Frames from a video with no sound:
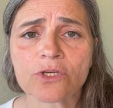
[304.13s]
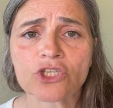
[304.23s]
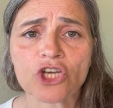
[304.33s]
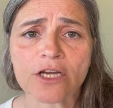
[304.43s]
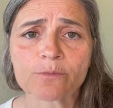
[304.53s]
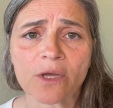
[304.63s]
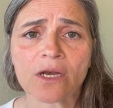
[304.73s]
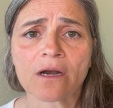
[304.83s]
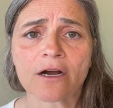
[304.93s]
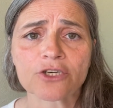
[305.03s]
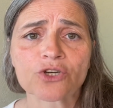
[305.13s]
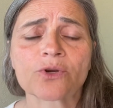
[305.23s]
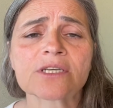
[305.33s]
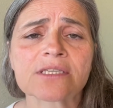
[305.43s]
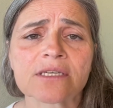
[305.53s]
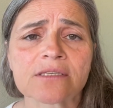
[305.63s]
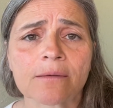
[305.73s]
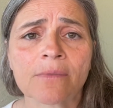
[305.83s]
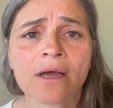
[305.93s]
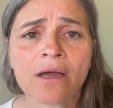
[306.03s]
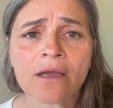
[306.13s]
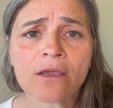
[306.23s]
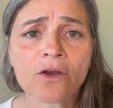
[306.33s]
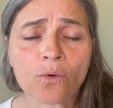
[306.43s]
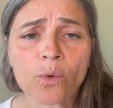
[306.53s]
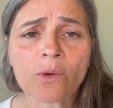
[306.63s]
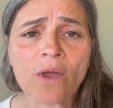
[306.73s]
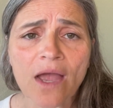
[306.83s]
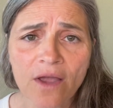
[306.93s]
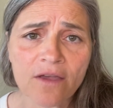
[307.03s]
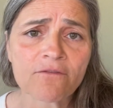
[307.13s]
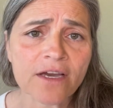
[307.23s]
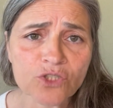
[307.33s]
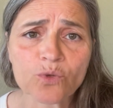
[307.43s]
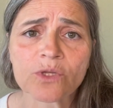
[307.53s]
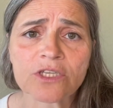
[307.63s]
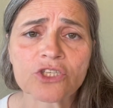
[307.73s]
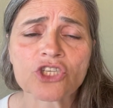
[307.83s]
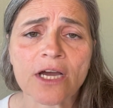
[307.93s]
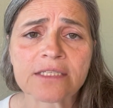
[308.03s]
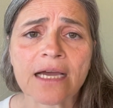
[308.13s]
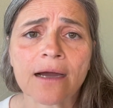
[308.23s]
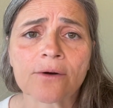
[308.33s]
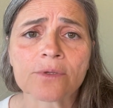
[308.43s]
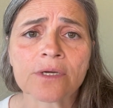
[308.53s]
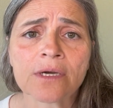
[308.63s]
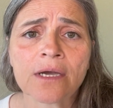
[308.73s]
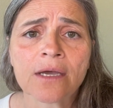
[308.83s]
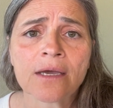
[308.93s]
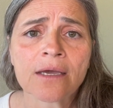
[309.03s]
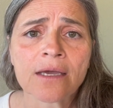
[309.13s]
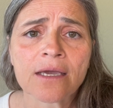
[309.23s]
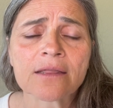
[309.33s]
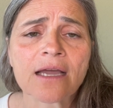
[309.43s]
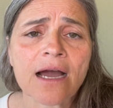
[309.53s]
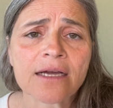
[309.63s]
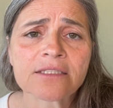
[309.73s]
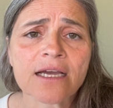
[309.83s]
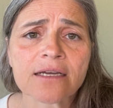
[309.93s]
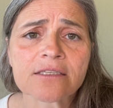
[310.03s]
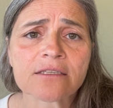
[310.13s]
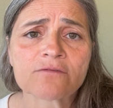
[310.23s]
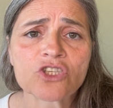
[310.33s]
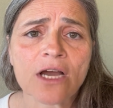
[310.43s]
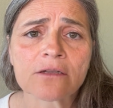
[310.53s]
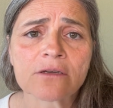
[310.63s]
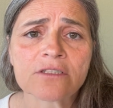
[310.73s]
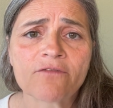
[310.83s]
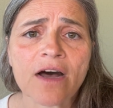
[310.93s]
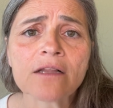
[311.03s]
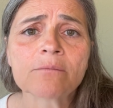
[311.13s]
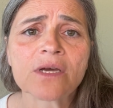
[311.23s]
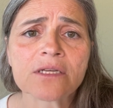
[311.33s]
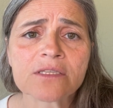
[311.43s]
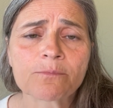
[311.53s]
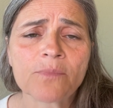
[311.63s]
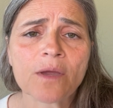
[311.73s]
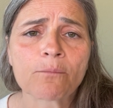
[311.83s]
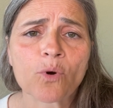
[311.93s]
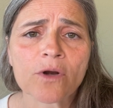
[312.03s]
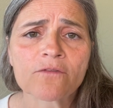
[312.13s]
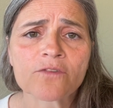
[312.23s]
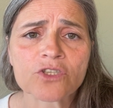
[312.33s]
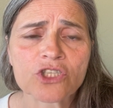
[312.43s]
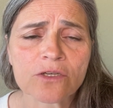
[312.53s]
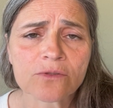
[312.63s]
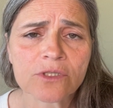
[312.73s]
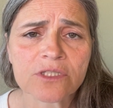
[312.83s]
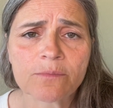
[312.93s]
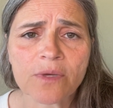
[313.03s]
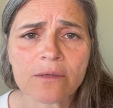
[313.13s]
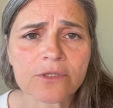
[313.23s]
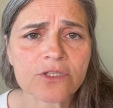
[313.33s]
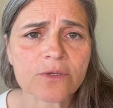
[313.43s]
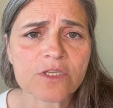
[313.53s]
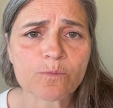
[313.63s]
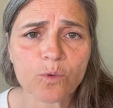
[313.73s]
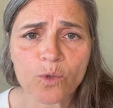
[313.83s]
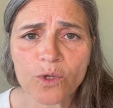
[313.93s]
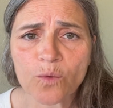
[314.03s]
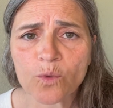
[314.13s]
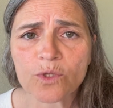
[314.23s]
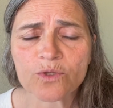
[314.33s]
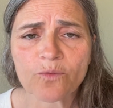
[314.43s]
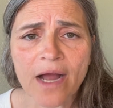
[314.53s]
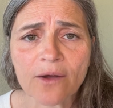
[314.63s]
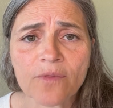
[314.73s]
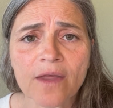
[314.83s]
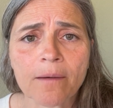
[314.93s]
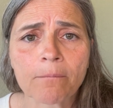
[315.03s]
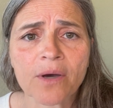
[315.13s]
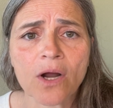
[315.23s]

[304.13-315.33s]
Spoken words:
to judgment and harsh criticism, we eventually shut down. In the context of childhood development, it's important for children to be able to explore the world around them, but